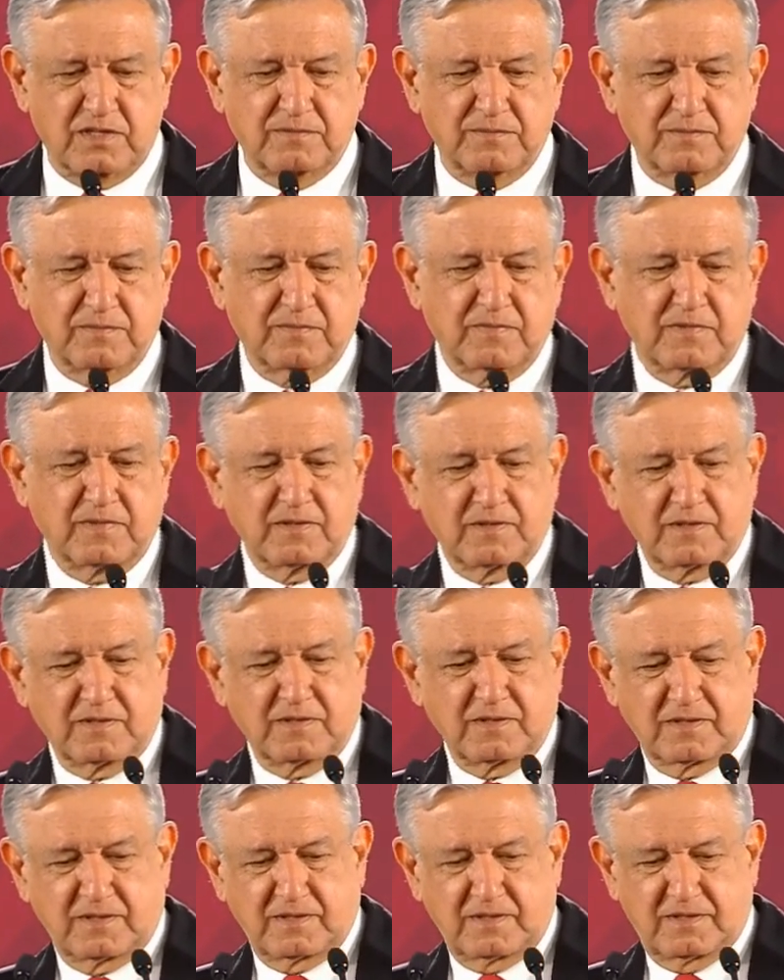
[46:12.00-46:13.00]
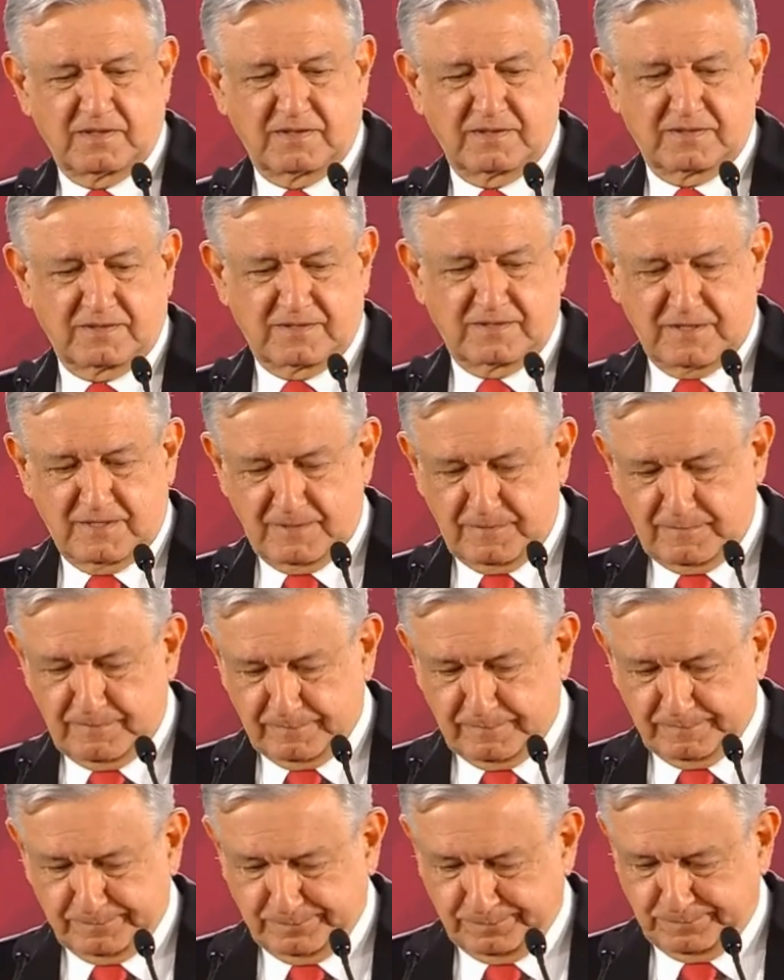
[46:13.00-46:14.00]
I ask you not
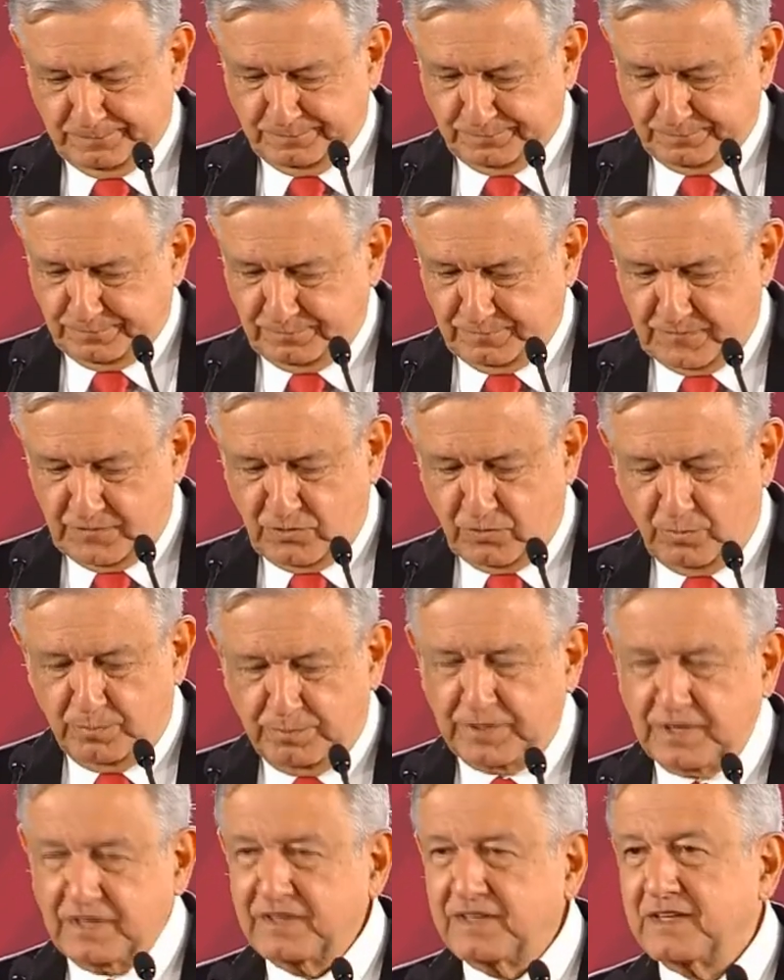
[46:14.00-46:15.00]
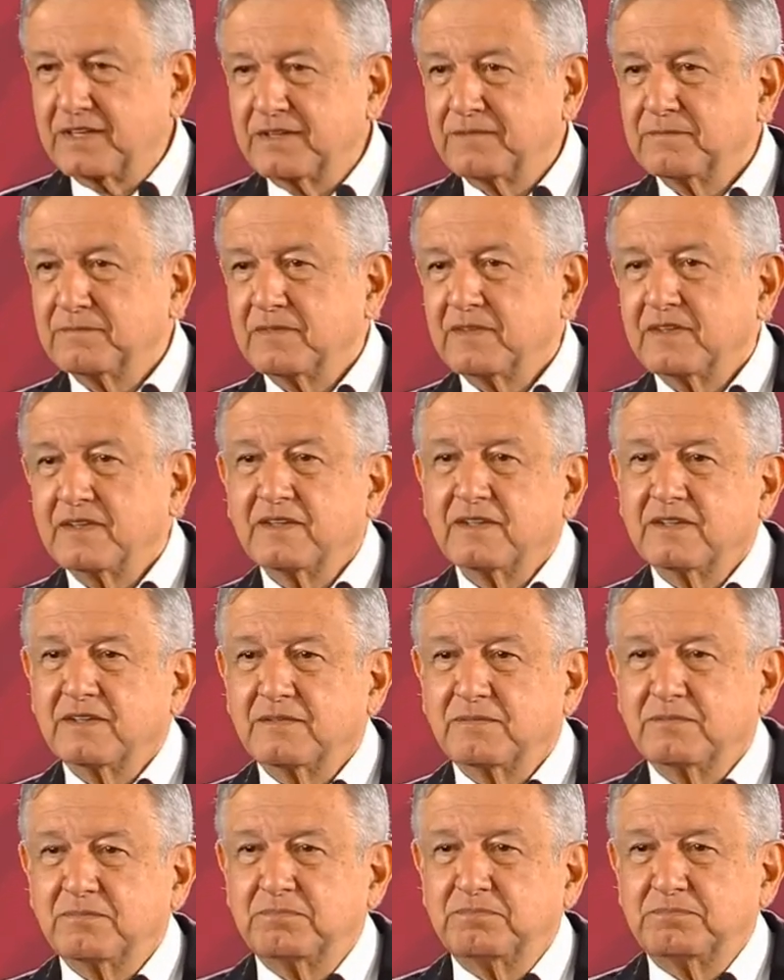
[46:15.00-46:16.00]
to, to,
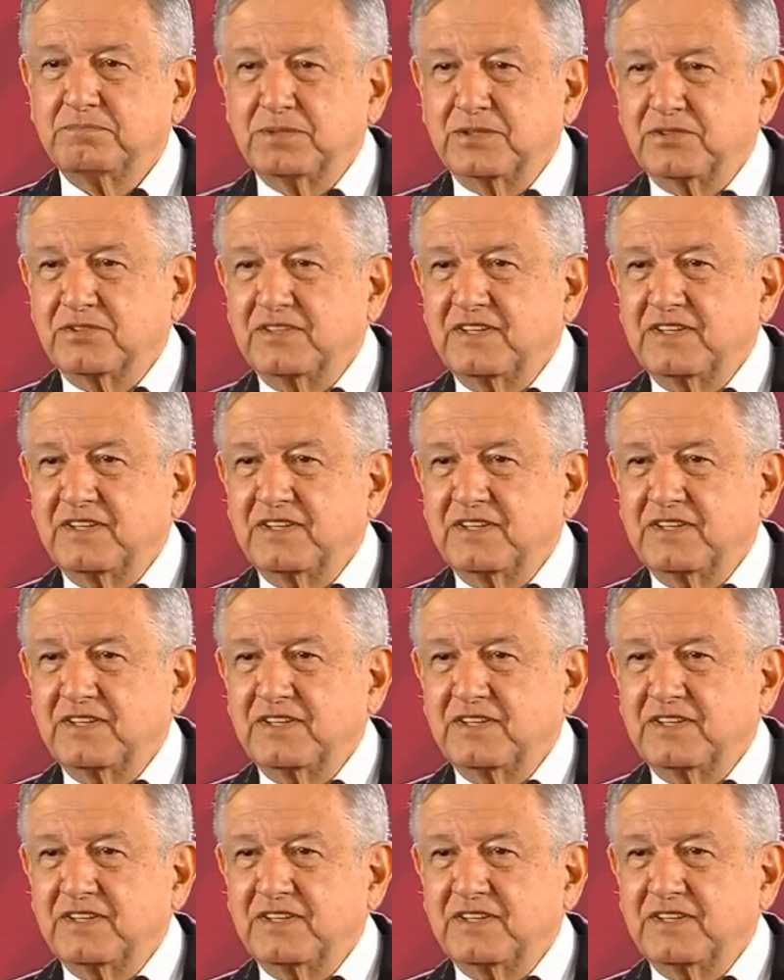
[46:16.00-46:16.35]
I want you to